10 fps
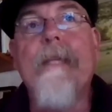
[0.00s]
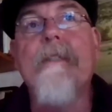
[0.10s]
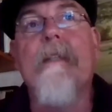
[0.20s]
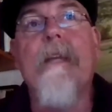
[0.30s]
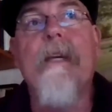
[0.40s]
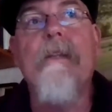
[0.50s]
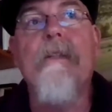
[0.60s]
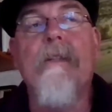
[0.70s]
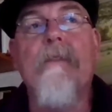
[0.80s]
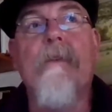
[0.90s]

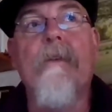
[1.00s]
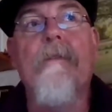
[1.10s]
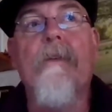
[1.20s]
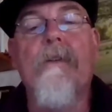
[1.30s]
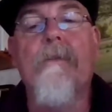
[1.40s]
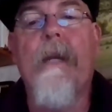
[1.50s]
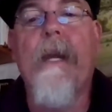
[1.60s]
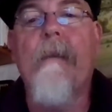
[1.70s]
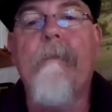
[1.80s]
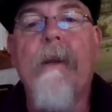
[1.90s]
designations for folks will
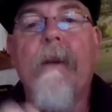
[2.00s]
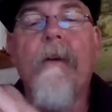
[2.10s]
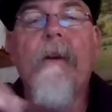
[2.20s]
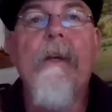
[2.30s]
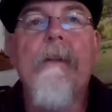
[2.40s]
camp here.